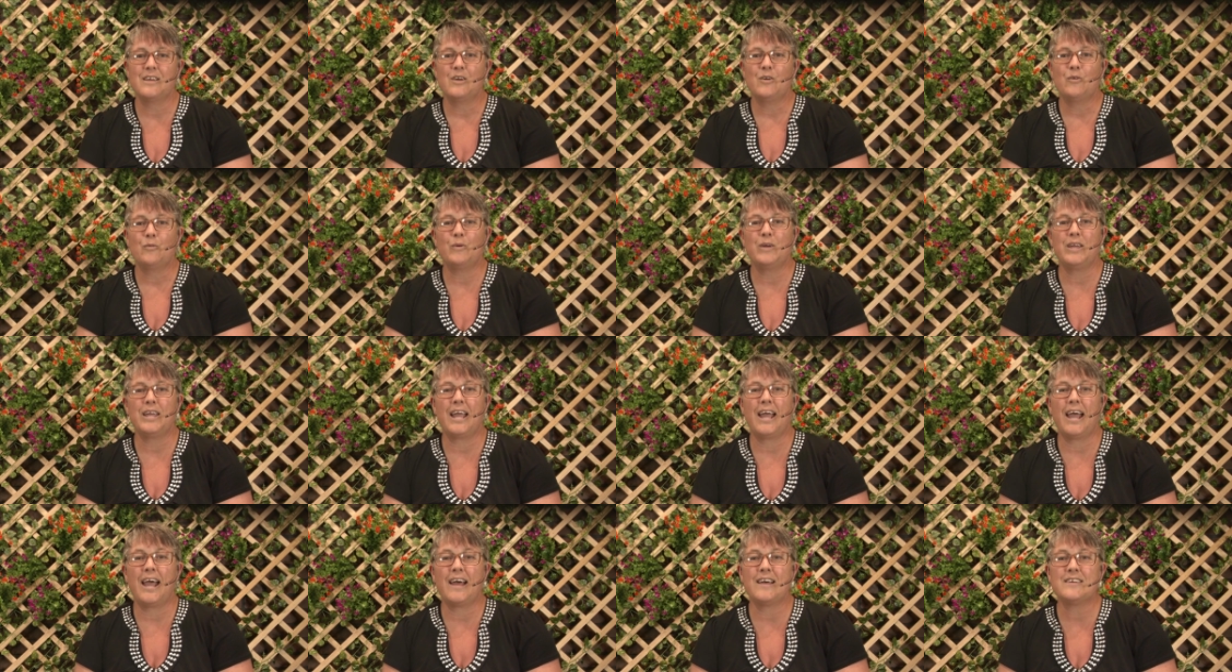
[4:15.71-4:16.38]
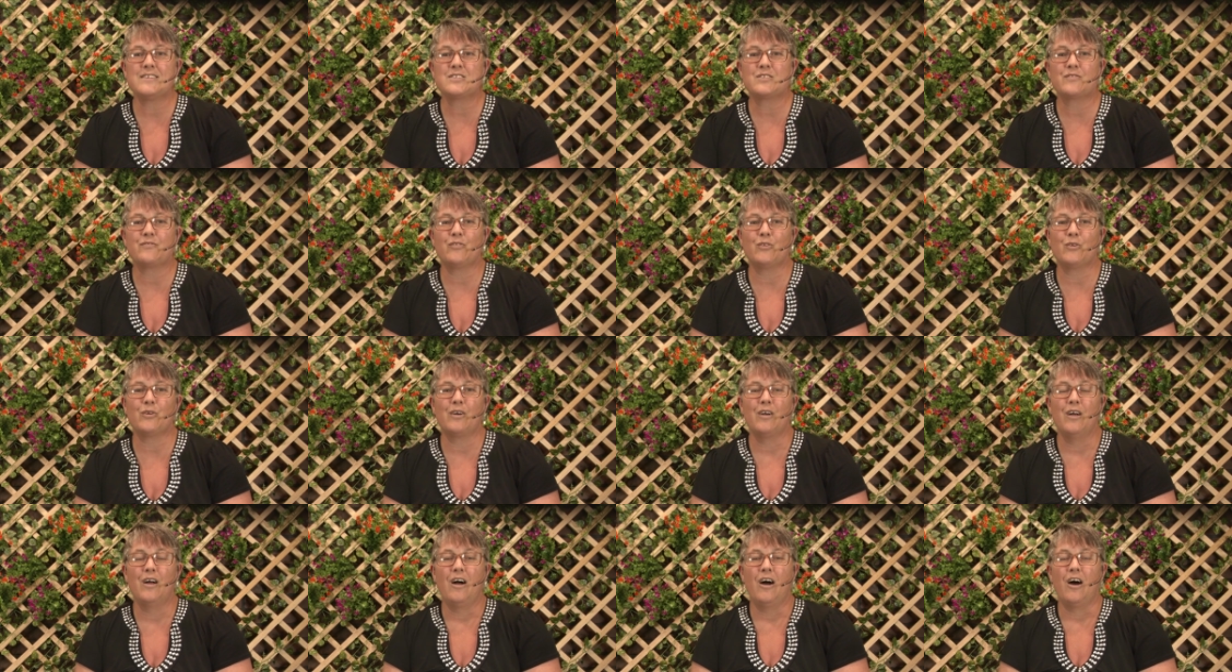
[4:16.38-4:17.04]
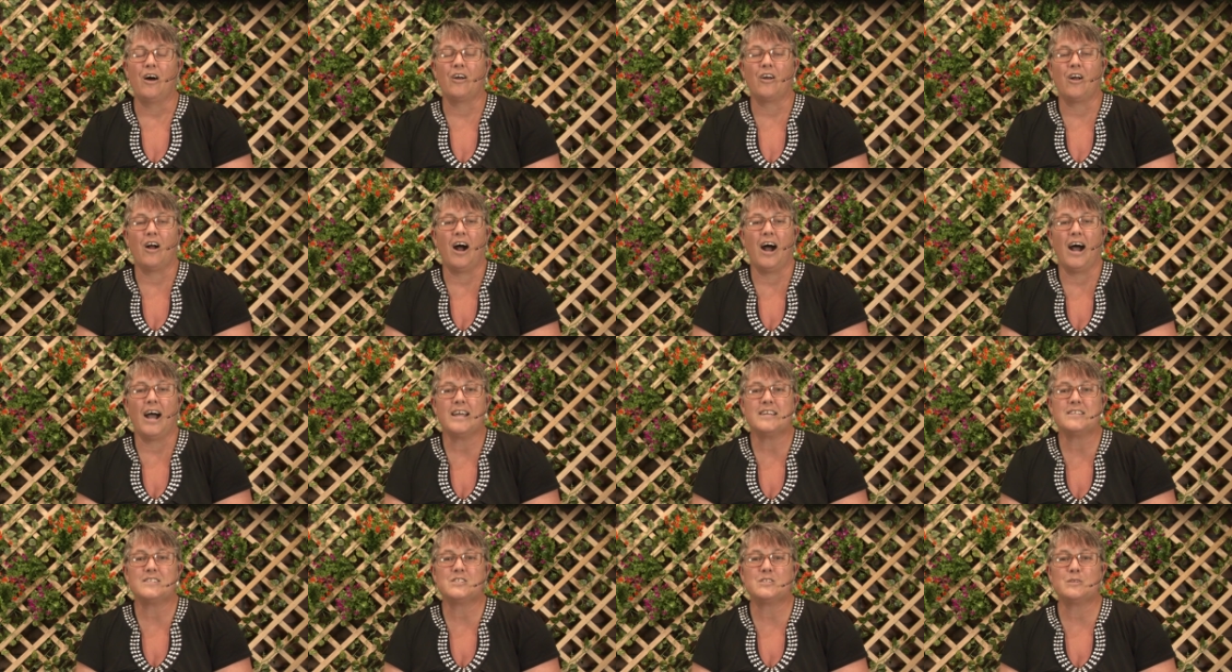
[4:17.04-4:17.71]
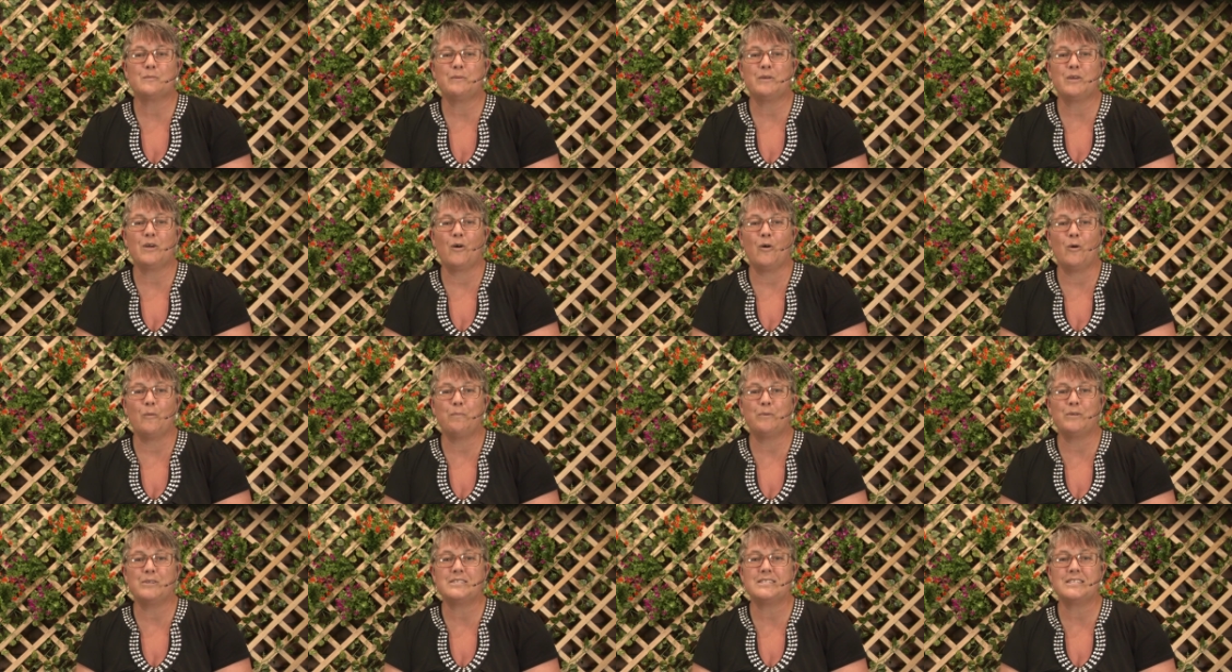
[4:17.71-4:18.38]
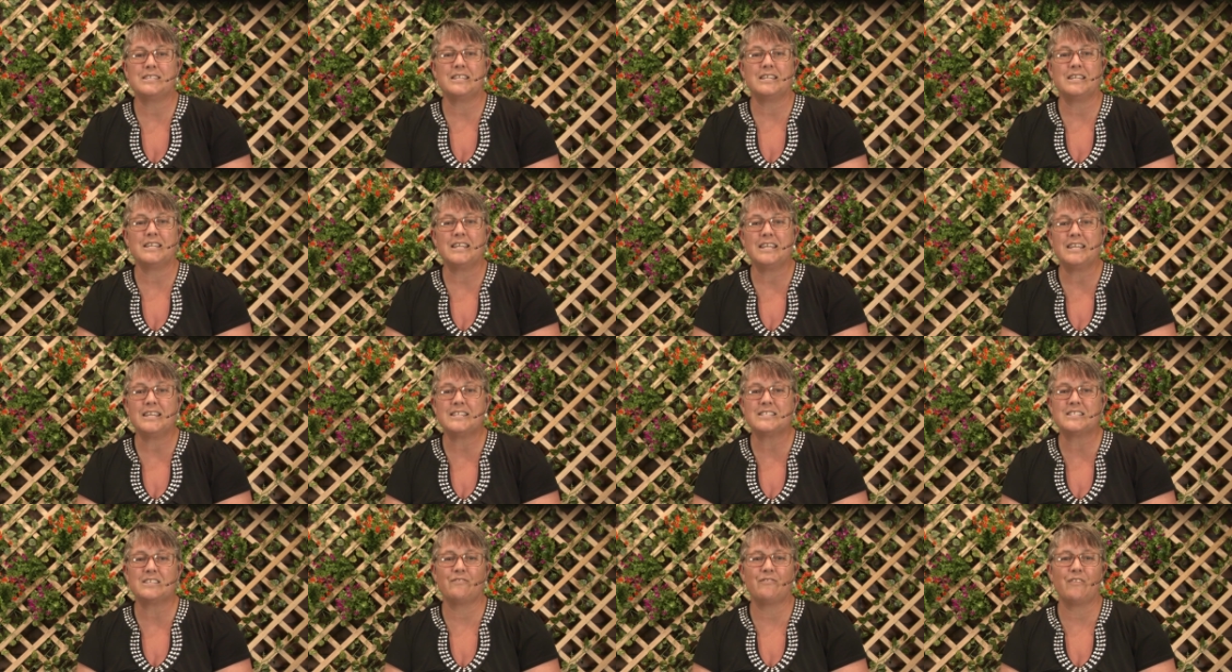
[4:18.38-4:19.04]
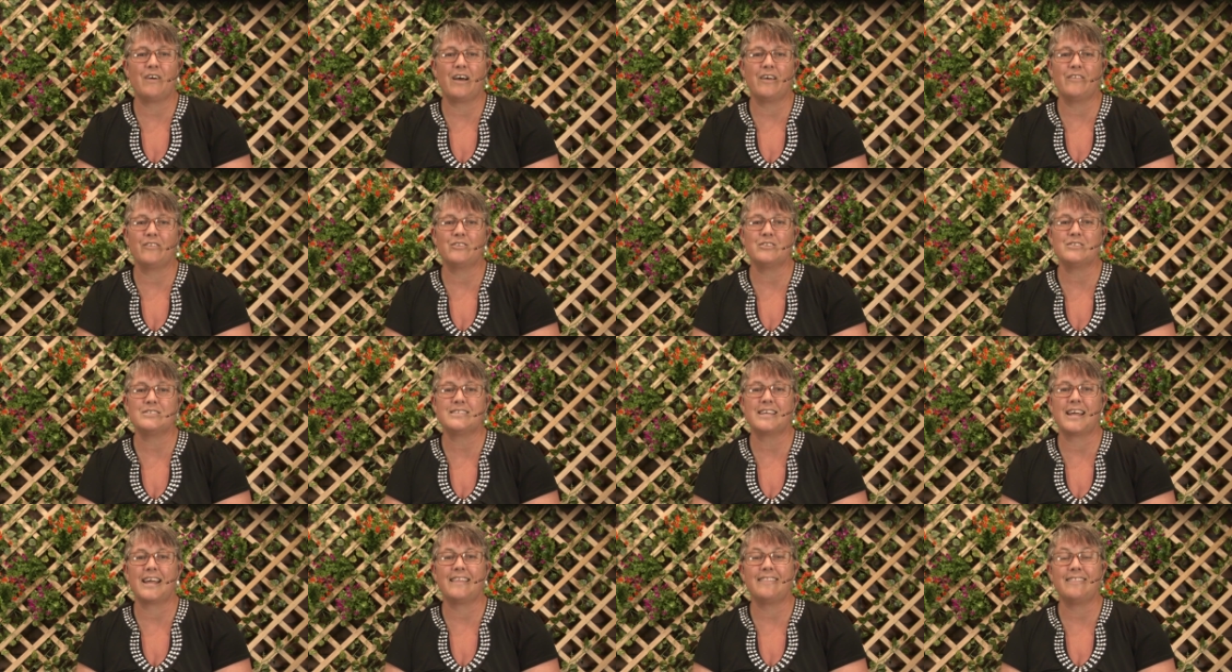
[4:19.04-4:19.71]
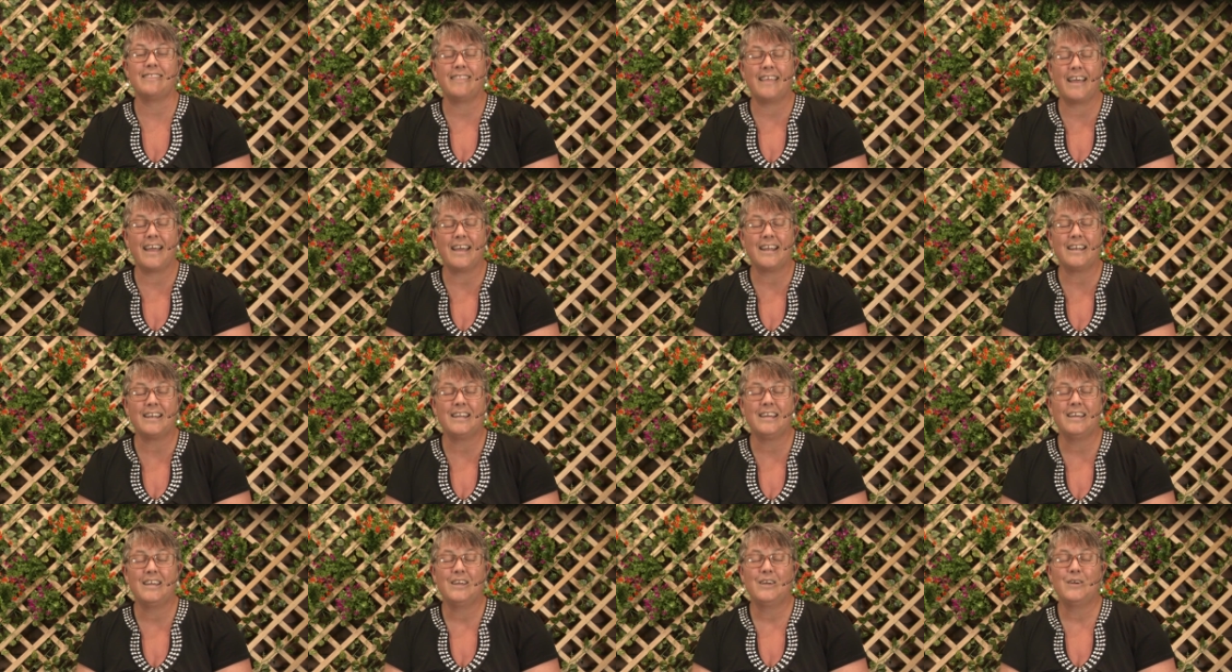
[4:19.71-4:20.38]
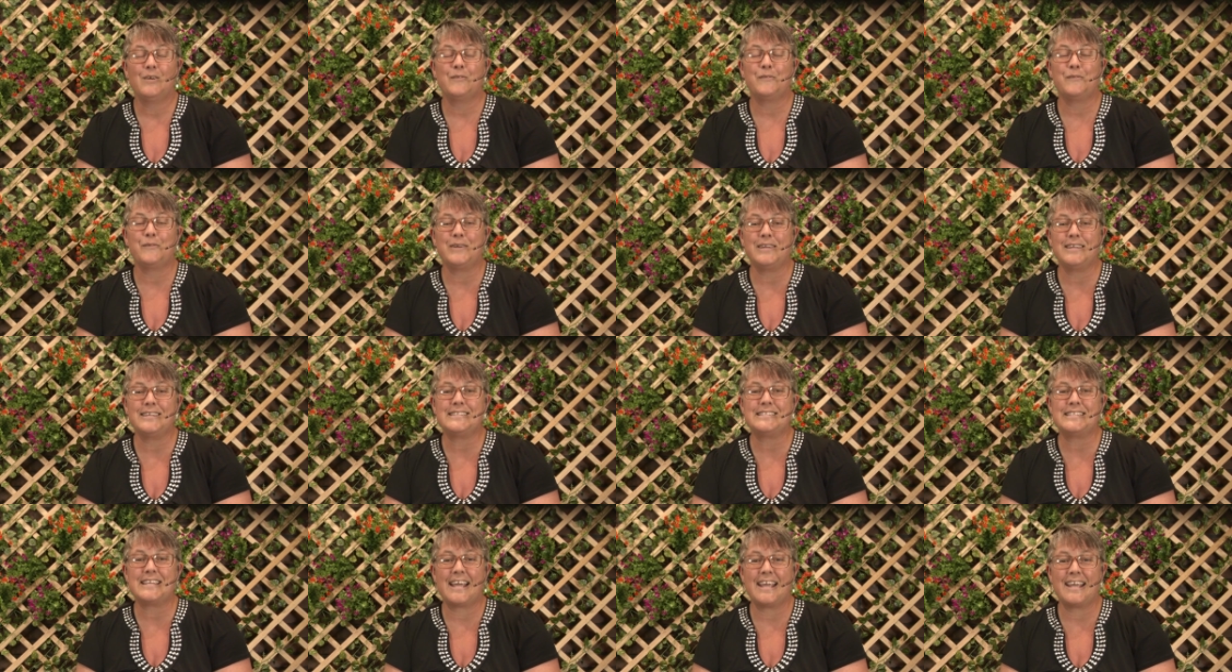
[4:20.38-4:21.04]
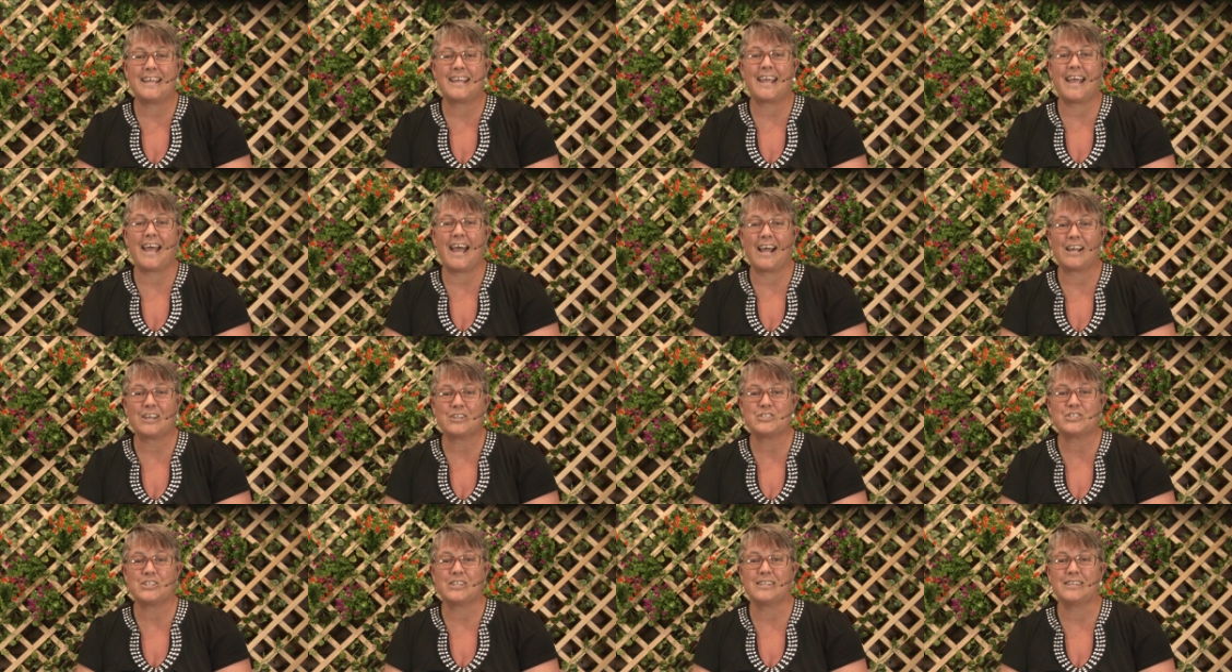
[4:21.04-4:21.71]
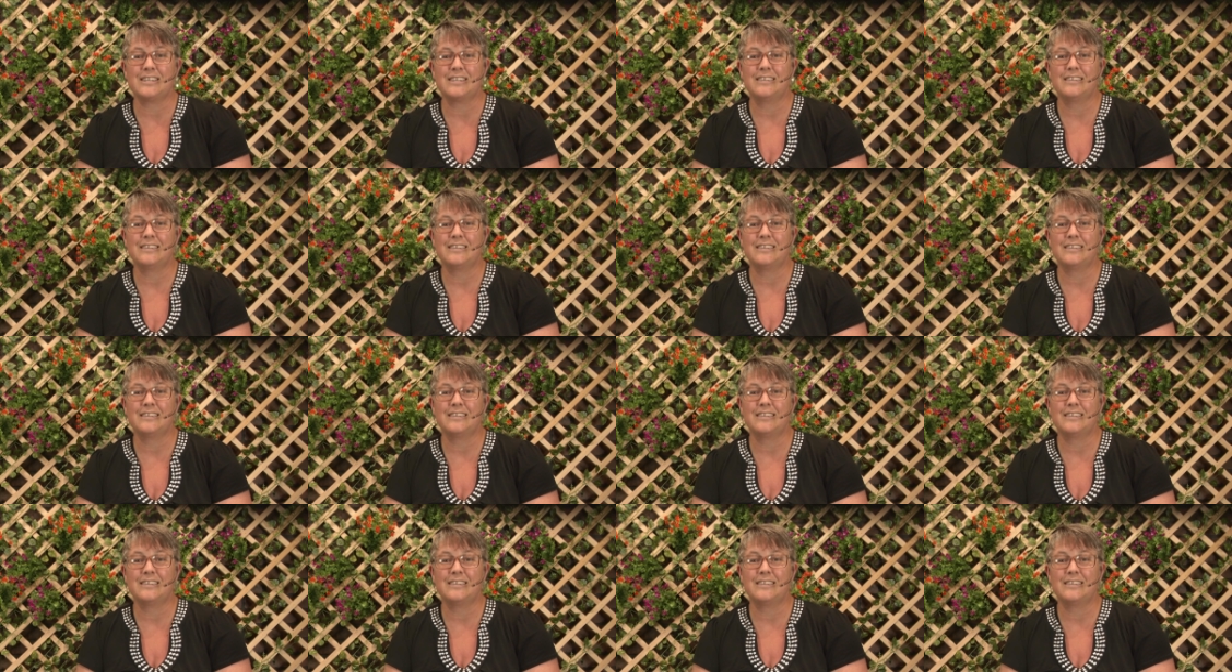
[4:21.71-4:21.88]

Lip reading: We ask for our eyes to be open to the needs of others, and then we take action.